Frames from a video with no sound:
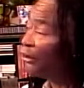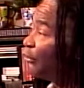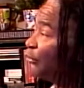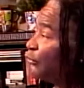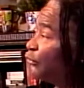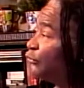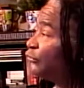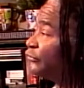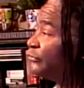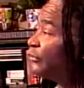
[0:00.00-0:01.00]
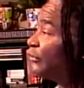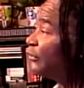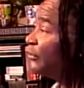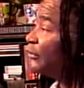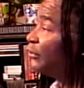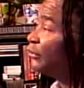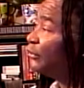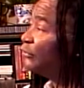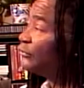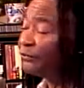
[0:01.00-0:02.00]
who's
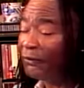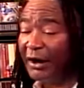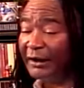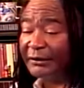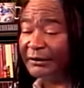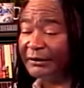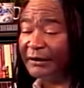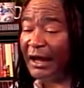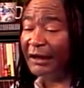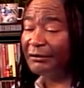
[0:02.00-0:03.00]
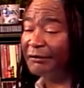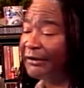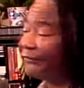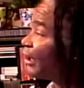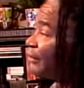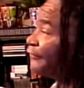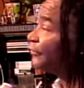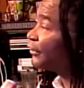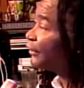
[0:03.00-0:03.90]
what. I don't have a good